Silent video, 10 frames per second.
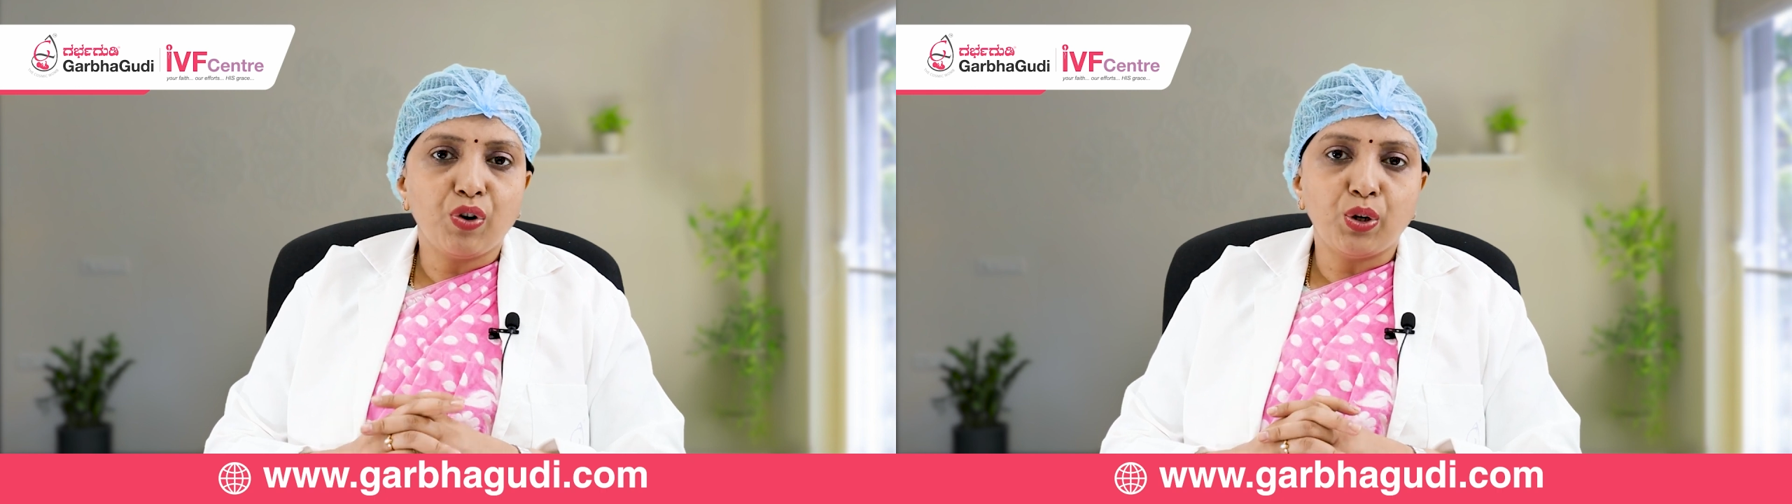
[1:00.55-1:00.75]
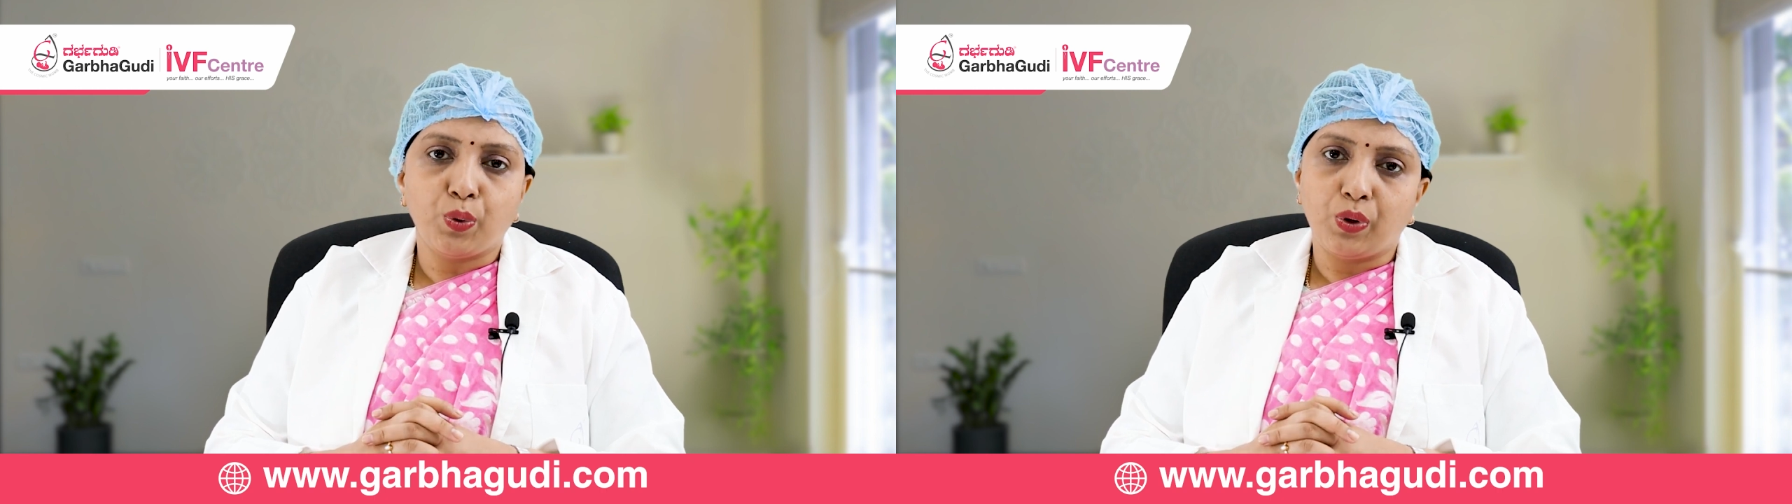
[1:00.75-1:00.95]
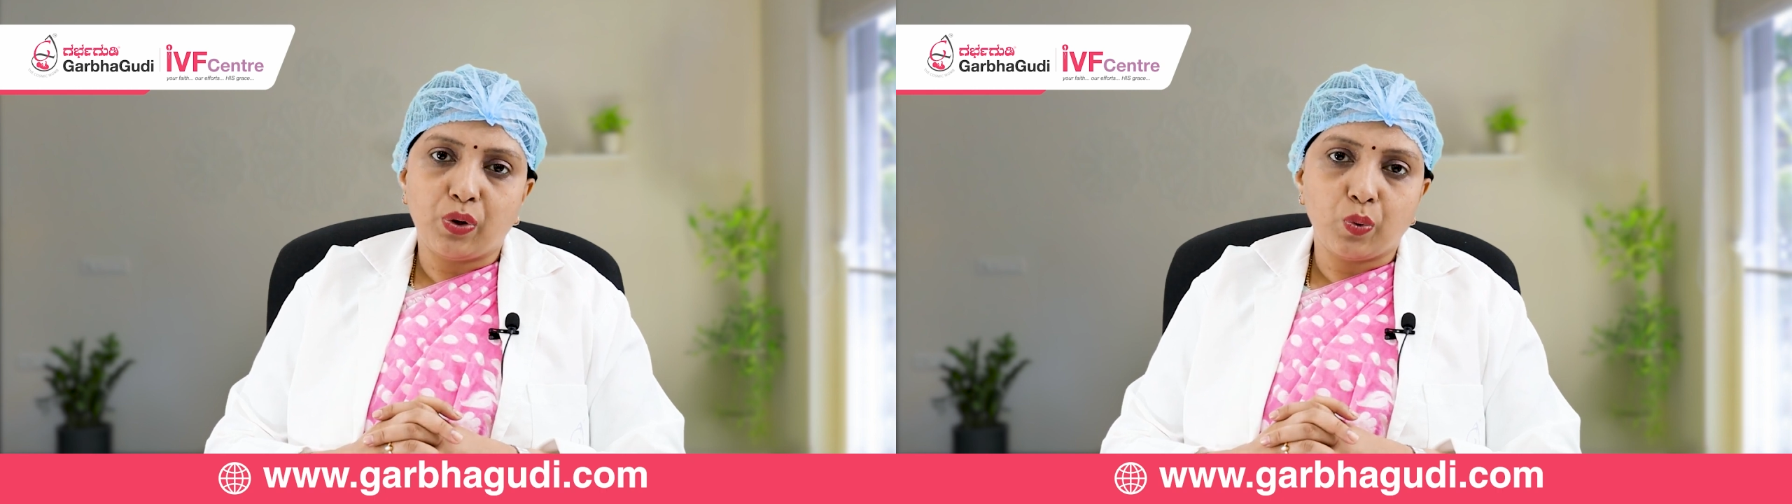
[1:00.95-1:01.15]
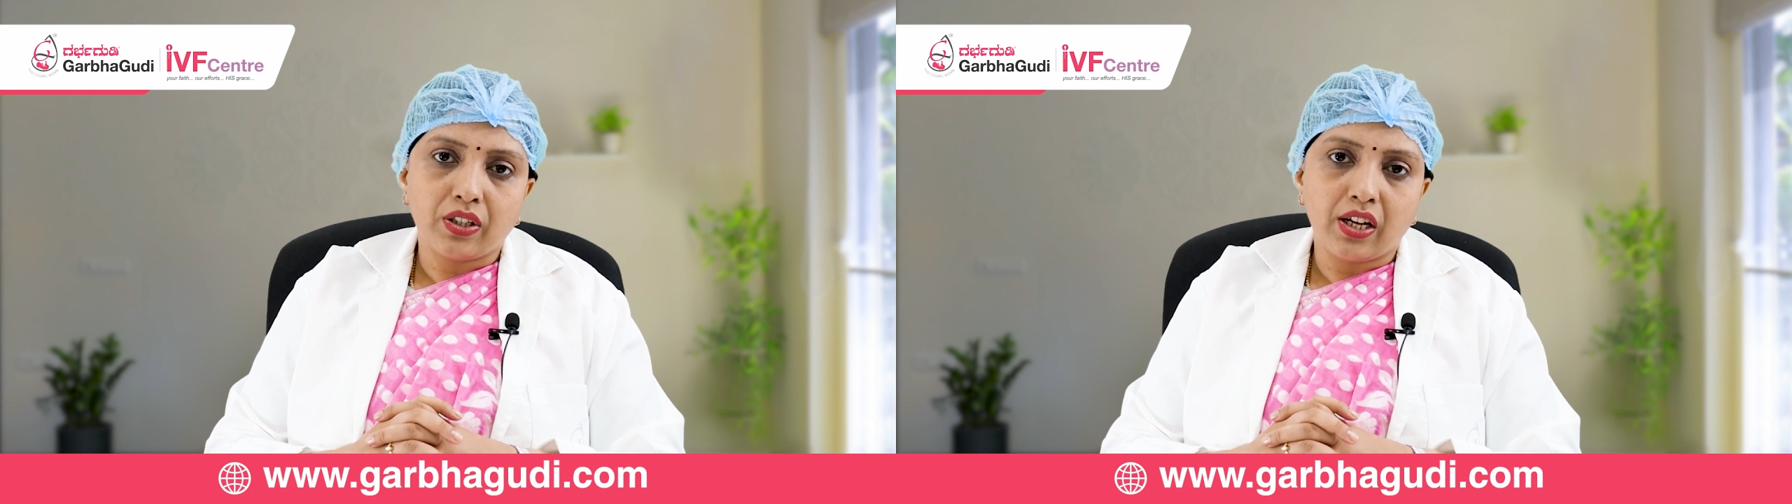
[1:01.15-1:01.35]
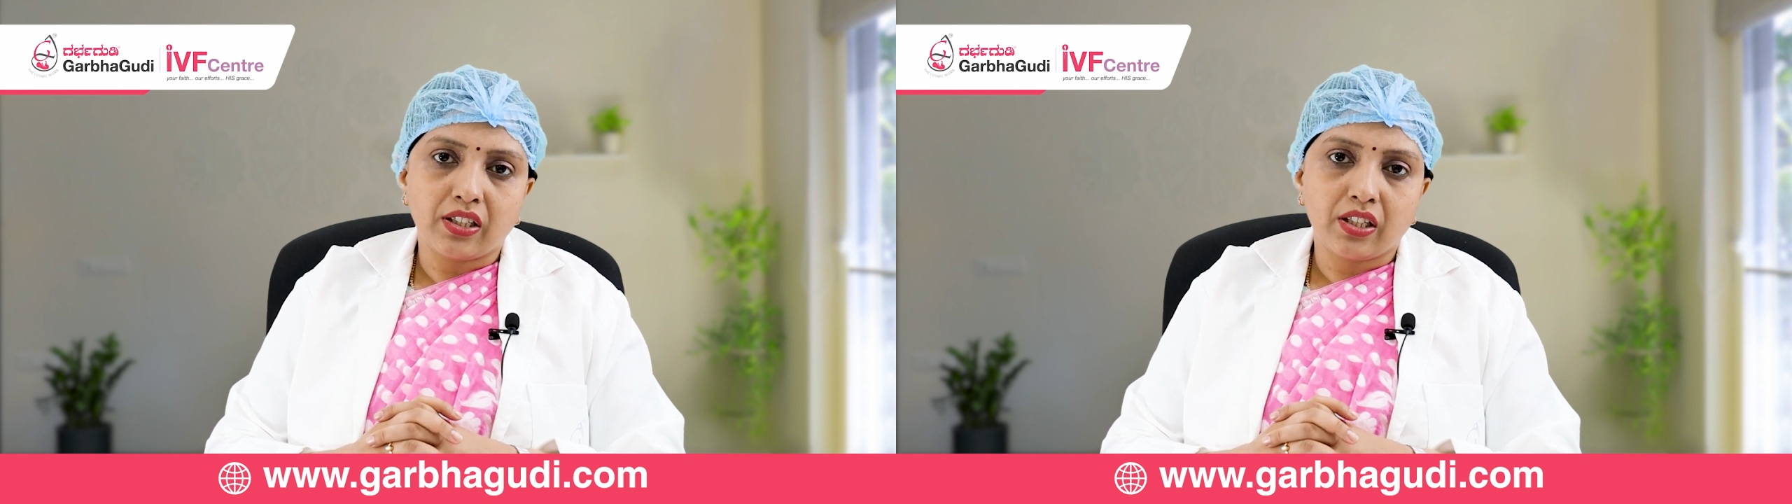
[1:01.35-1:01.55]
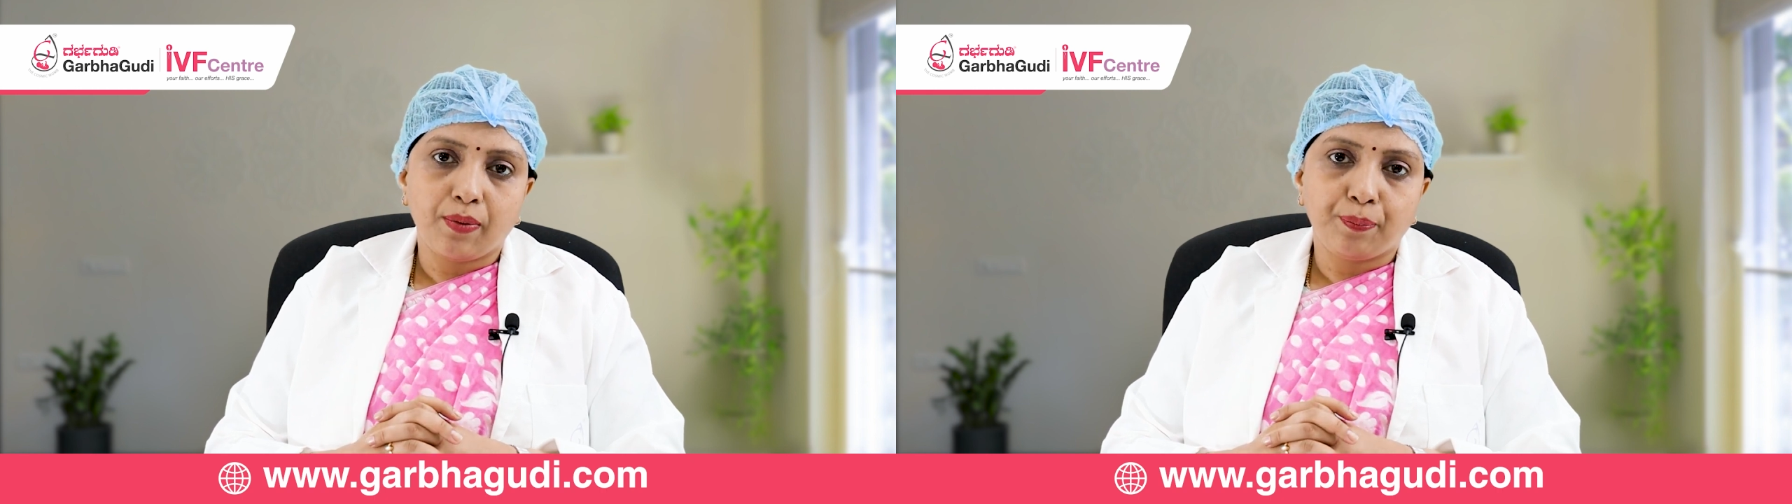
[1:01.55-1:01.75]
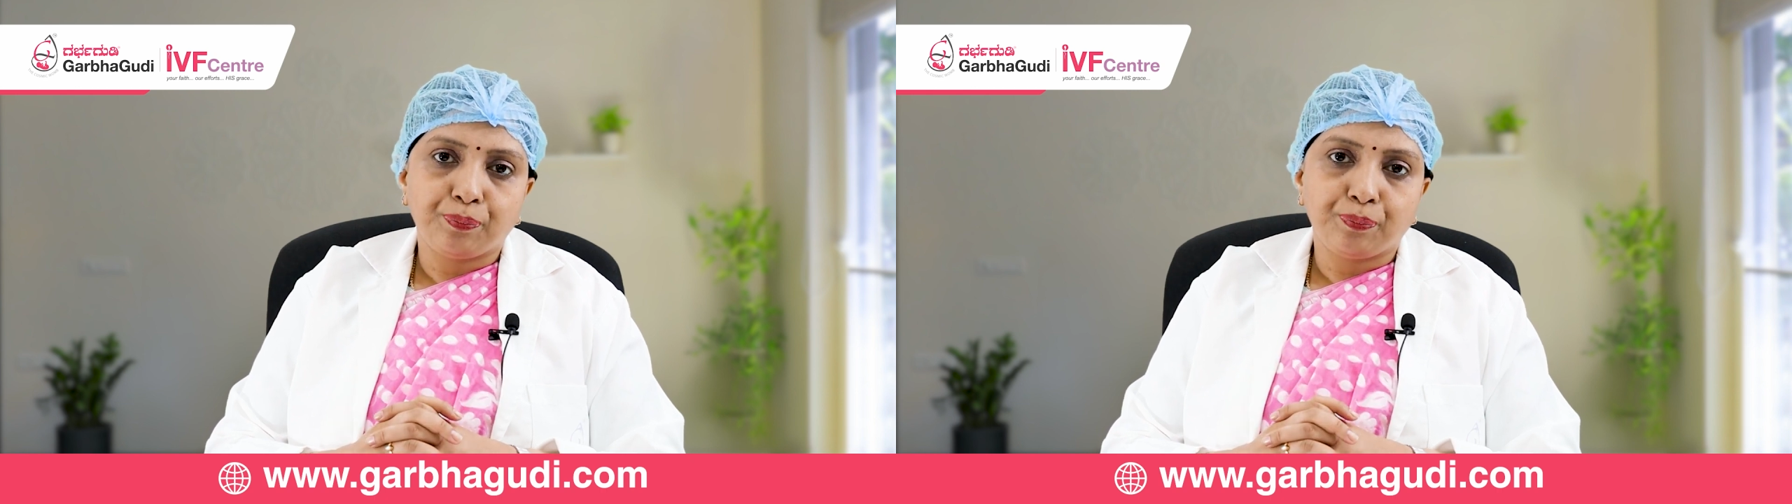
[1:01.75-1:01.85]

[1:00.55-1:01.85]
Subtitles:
for donor oocytes.